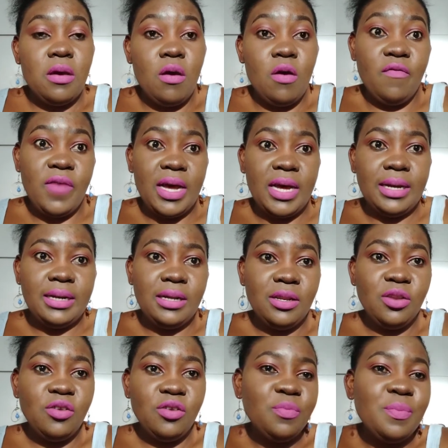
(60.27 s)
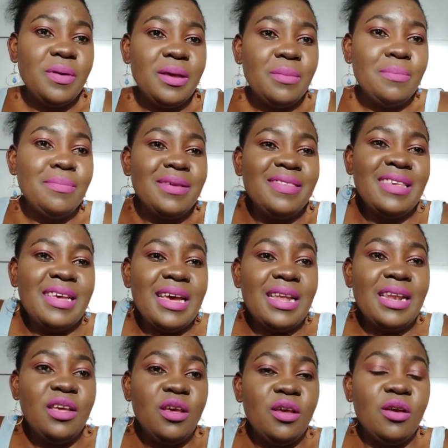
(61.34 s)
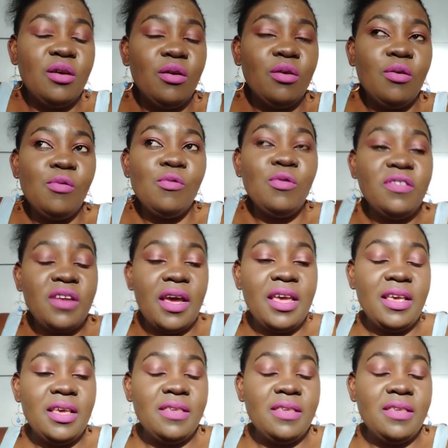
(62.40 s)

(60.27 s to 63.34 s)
of acne, not basically what I